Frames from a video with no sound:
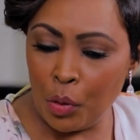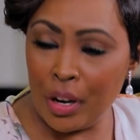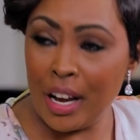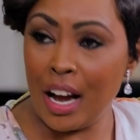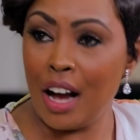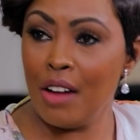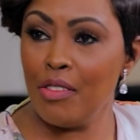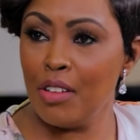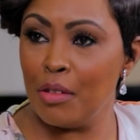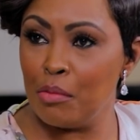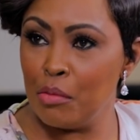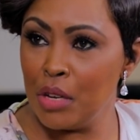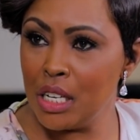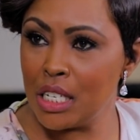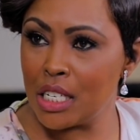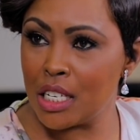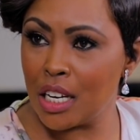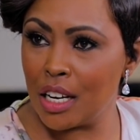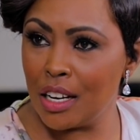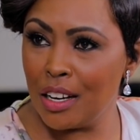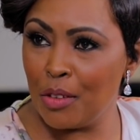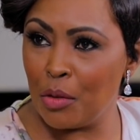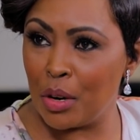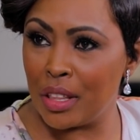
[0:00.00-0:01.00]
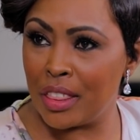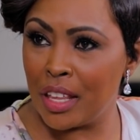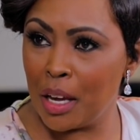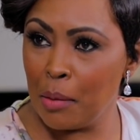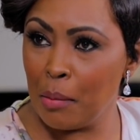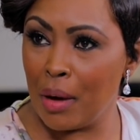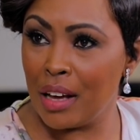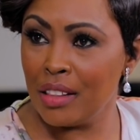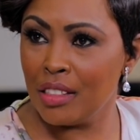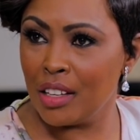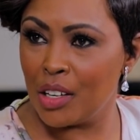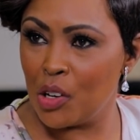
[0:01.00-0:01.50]
We have a meeting with
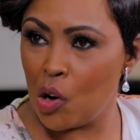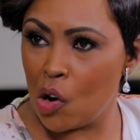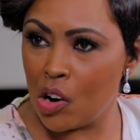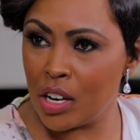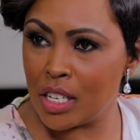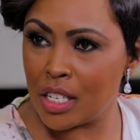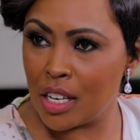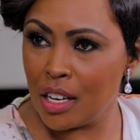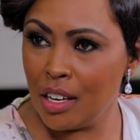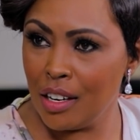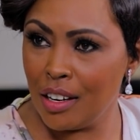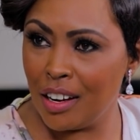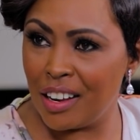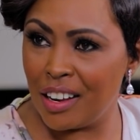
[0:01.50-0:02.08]
him and the doctor,